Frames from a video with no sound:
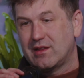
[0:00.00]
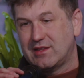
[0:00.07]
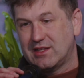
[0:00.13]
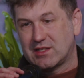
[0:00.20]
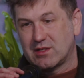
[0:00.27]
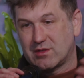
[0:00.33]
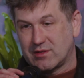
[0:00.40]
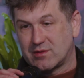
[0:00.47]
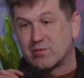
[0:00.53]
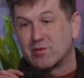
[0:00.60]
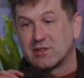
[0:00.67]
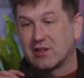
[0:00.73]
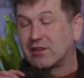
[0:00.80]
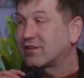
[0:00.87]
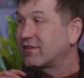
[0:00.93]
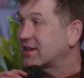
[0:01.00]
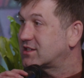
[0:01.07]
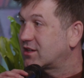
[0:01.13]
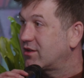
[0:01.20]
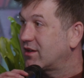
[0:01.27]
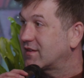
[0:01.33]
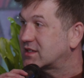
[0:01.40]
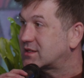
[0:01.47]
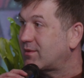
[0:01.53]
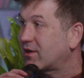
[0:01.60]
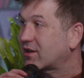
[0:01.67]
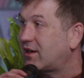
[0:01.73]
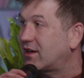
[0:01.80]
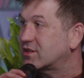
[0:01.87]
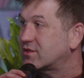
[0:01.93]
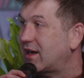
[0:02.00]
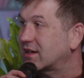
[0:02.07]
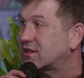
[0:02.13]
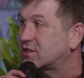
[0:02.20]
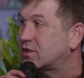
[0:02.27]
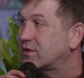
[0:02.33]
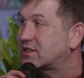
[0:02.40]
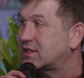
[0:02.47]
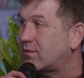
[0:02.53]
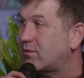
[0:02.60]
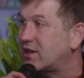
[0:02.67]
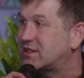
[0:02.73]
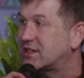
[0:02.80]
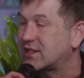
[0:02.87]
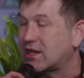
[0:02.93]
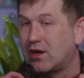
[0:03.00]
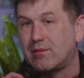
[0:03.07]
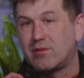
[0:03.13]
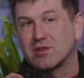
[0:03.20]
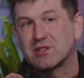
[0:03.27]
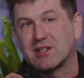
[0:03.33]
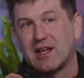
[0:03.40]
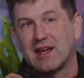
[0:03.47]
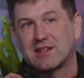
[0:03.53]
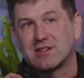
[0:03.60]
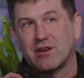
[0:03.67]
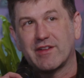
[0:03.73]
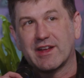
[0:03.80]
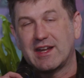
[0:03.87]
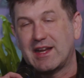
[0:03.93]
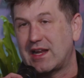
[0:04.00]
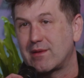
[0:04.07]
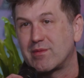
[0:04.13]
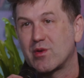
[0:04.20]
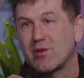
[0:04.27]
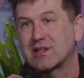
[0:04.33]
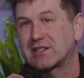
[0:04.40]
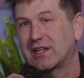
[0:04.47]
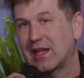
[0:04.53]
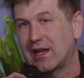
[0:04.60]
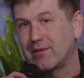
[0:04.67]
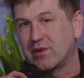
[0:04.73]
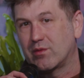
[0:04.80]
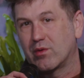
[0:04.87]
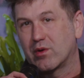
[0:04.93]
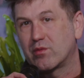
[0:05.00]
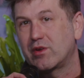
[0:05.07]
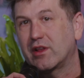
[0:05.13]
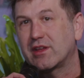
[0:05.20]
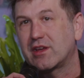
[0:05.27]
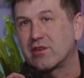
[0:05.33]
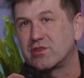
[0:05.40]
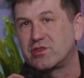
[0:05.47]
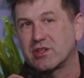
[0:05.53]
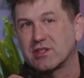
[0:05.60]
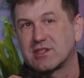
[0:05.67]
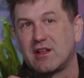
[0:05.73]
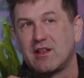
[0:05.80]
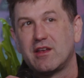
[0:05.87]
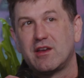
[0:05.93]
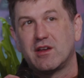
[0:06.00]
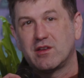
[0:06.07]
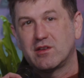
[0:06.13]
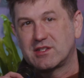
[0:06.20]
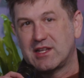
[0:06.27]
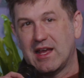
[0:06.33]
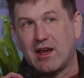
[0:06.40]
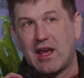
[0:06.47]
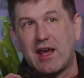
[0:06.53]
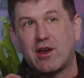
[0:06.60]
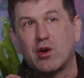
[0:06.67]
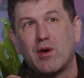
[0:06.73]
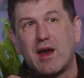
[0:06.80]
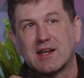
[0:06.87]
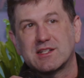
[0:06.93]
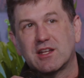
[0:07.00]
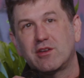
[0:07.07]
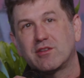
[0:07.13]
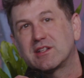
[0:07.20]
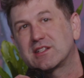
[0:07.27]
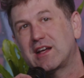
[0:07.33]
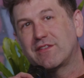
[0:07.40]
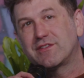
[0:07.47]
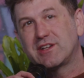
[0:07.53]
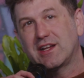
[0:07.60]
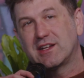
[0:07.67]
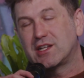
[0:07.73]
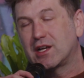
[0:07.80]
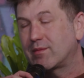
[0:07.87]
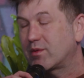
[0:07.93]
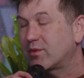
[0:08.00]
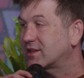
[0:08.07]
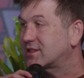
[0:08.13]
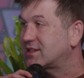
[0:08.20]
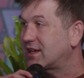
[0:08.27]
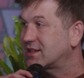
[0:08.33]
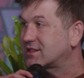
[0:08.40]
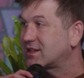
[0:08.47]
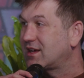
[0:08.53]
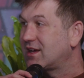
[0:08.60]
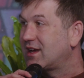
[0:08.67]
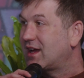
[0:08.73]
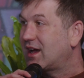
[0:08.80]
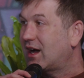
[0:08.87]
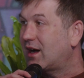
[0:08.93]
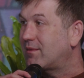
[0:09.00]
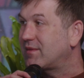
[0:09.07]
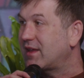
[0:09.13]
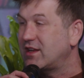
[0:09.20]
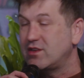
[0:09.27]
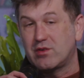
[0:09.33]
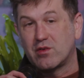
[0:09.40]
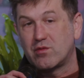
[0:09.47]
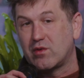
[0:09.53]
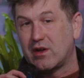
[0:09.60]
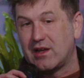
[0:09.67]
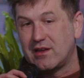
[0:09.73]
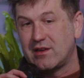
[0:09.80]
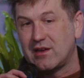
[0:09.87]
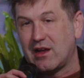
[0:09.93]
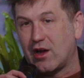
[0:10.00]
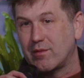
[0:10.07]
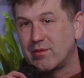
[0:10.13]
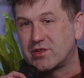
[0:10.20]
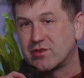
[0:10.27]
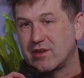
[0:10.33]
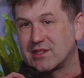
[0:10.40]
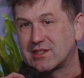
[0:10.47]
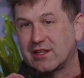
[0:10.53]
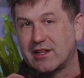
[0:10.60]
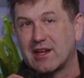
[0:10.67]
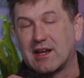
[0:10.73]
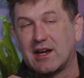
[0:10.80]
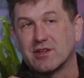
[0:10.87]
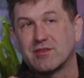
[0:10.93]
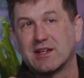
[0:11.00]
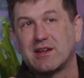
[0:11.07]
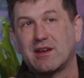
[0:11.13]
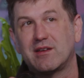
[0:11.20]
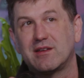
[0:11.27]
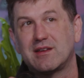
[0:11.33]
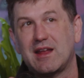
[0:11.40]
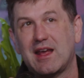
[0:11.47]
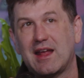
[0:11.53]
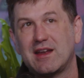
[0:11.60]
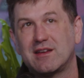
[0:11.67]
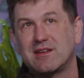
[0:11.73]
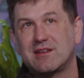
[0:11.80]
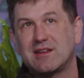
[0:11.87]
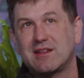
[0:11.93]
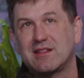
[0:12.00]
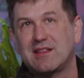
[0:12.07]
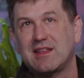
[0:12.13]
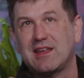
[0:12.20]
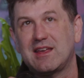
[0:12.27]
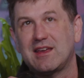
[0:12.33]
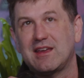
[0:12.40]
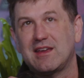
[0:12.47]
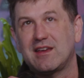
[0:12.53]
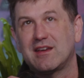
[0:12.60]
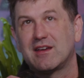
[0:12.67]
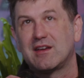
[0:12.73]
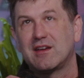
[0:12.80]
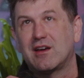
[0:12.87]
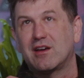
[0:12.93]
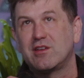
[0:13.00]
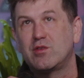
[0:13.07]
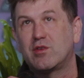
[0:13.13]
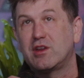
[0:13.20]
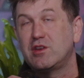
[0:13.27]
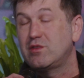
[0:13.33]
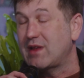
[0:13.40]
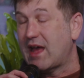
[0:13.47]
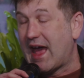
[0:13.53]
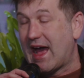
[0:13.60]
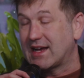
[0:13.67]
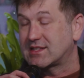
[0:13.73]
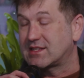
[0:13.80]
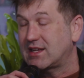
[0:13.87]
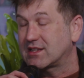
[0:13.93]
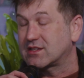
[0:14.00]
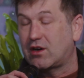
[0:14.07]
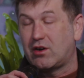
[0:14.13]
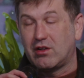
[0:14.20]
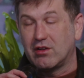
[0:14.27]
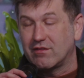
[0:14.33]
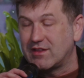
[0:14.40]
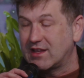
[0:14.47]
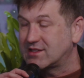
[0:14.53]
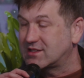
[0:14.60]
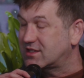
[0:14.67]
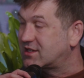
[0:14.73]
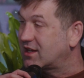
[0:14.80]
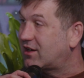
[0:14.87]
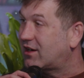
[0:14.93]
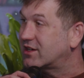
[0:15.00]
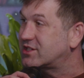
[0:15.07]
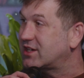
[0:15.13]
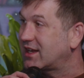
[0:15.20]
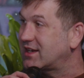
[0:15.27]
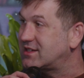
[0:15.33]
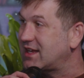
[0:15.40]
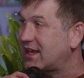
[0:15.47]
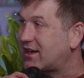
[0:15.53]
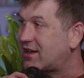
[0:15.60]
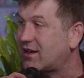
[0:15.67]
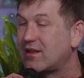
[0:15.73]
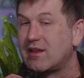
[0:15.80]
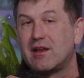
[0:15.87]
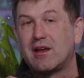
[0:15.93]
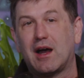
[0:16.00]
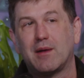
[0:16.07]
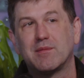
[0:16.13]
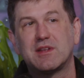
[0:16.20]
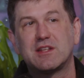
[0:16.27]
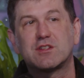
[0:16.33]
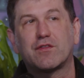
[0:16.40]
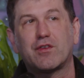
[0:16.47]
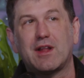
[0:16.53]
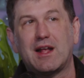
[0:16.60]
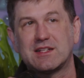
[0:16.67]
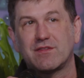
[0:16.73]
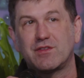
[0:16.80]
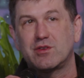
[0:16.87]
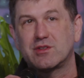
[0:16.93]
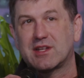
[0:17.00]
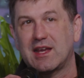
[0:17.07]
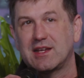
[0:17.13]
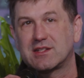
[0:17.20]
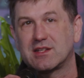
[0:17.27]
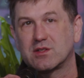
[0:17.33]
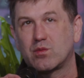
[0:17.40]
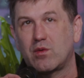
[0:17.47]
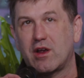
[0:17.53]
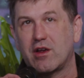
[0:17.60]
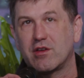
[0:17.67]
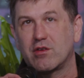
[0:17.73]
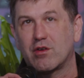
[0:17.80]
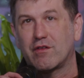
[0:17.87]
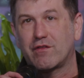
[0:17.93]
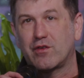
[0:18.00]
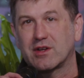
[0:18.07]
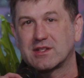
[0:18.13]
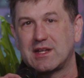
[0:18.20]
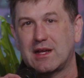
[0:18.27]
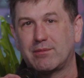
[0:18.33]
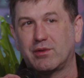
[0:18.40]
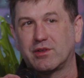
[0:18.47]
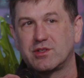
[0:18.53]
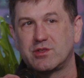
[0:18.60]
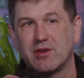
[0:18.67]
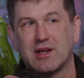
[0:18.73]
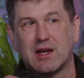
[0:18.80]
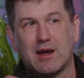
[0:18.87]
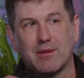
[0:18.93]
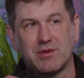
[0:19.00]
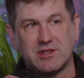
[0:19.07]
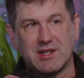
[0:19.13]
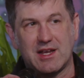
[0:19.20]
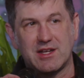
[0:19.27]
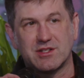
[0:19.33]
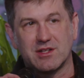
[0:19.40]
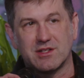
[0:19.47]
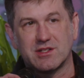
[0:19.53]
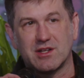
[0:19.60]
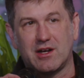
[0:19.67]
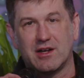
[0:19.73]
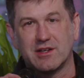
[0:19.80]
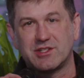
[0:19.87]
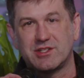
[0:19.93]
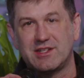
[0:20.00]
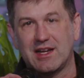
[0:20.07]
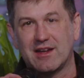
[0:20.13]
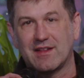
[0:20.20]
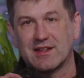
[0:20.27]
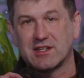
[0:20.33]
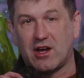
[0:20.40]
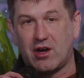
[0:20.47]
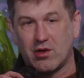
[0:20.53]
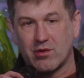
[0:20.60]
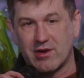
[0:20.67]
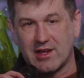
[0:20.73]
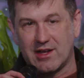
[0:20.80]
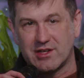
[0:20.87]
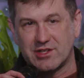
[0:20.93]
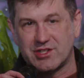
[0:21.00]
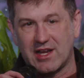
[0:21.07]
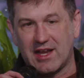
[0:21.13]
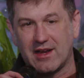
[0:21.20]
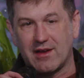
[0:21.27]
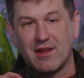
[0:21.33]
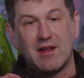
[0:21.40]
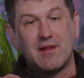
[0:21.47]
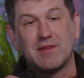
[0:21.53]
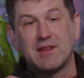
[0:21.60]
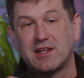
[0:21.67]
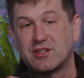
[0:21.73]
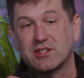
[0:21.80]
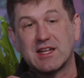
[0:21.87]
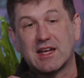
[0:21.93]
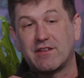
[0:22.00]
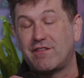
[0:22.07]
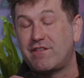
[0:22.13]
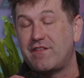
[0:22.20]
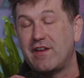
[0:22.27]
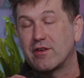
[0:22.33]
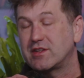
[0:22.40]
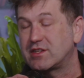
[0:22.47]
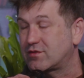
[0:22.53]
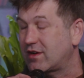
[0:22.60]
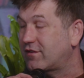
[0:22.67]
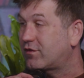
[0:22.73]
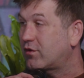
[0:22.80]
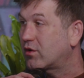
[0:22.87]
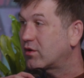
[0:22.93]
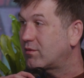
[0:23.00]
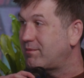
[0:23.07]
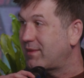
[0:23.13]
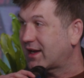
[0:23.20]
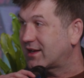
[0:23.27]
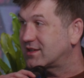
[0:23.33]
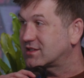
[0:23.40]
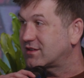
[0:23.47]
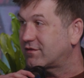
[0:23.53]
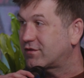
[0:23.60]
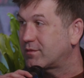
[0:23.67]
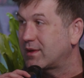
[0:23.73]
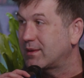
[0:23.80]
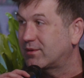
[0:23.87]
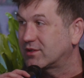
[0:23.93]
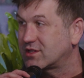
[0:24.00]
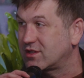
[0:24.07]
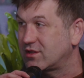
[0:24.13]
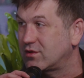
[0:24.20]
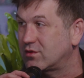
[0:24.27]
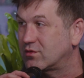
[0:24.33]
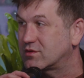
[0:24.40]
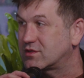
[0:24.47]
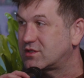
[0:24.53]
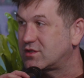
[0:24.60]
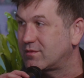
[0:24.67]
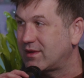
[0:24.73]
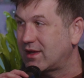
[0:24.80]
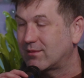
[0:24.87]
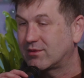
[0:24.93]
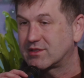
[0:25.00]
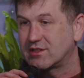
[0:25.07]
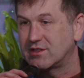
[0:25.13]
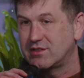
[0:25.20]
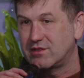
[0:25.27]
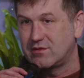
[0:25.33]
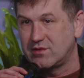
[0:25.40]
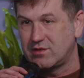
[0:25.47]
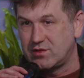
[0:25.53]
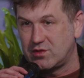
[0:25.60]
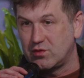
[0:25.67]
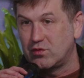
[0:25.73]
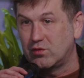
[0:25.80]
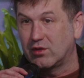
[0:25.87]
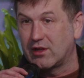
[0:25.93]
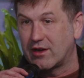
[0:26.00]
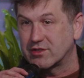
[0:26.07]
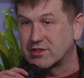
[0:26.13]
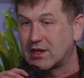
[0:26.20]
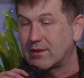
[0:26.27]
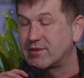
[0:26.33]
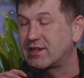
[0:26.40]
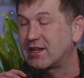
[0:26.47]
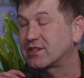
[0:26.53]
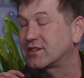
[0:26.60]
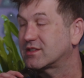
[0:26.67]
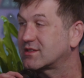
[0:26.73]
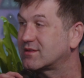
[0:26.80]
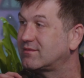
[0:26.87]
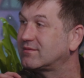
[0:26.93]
this is the result of executing this smart contract. So in some ways, it's almost like sort of like an AWS Lambda, where really you're just saying, hey, go execute this off chain and tell it says. And you can run arbitrary Solidity contract, and you can access all of the existing on-chain data. And so for lots of use cases where you're, for example, doing computations on data that's already on chain, it's just like a very straightforward mechanism for people to use to be able to do large computations.